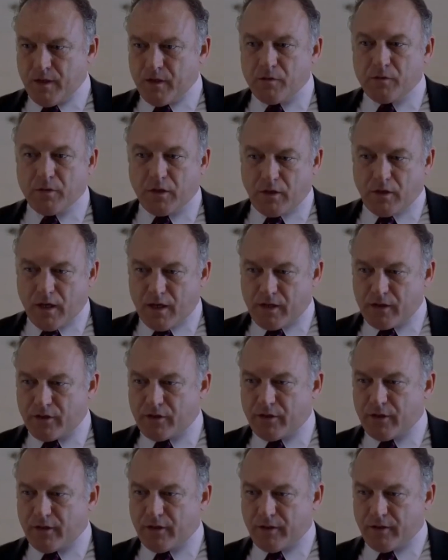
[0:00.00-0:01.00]
You did a lot of
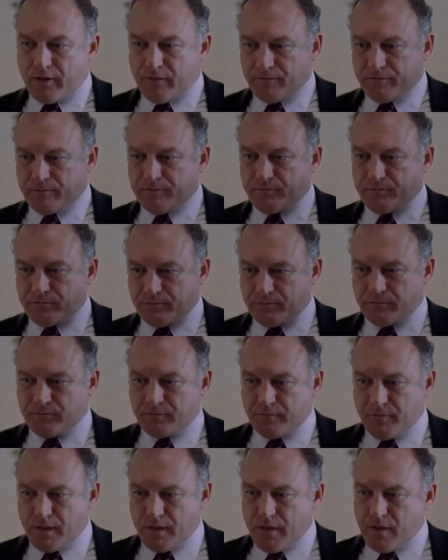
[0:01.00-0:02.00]
shit here.
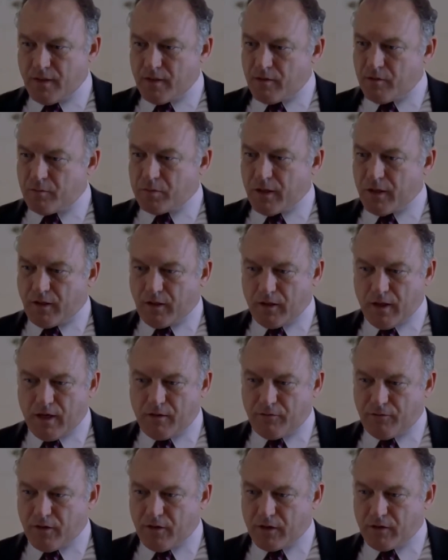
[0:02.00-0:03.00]
You played a
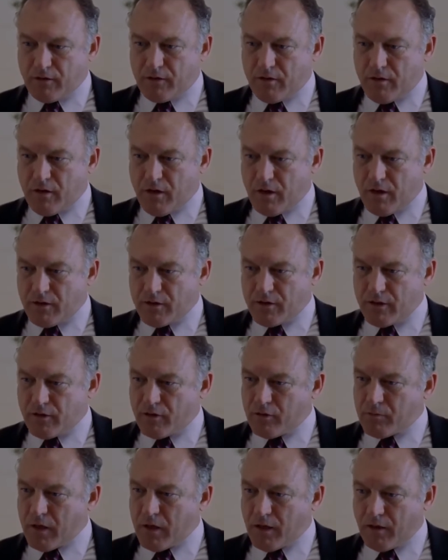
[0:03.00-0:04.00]
lot of fucking cards,
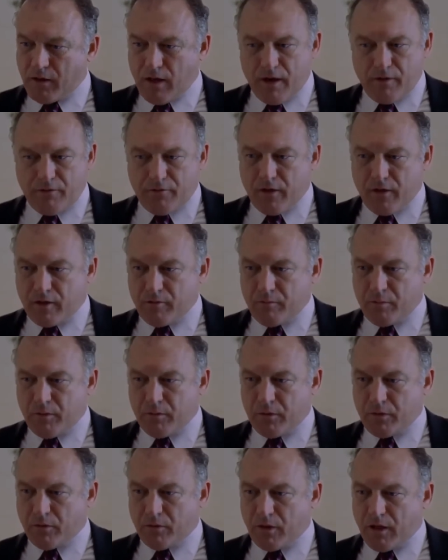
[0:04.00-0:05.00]
and you made a lot of fucking
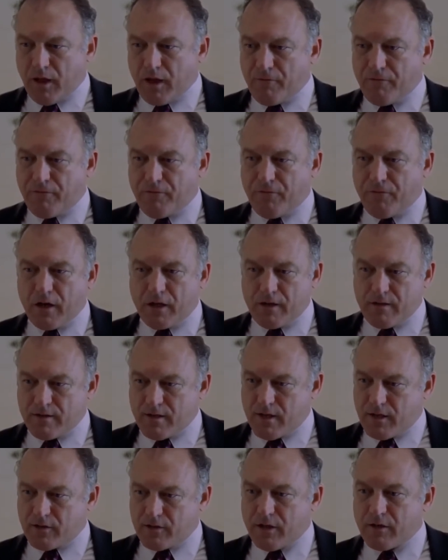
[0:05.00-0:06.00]
people do a lot of fucking
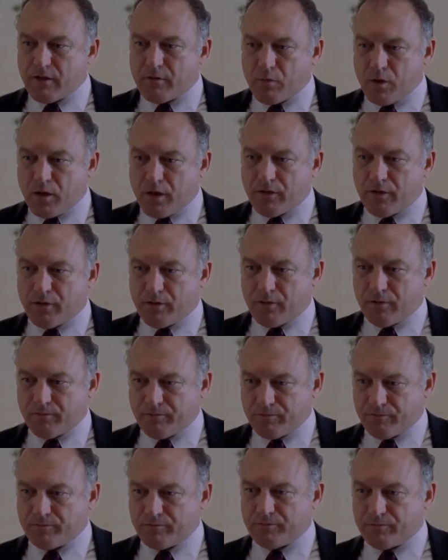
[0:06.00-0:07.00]
things they didn't want to do.
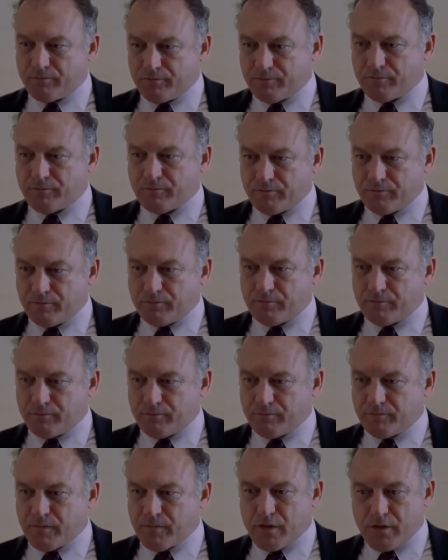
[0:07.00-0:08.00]

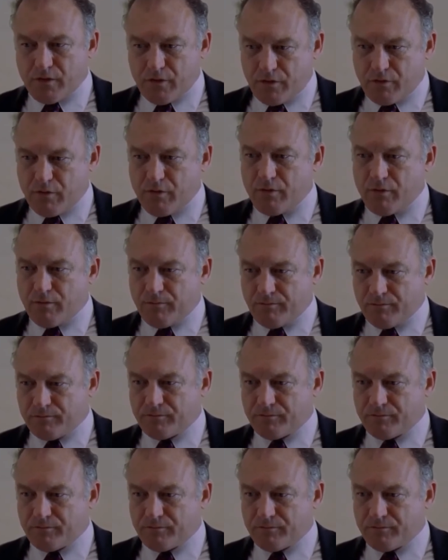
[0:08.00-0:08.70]
This is true.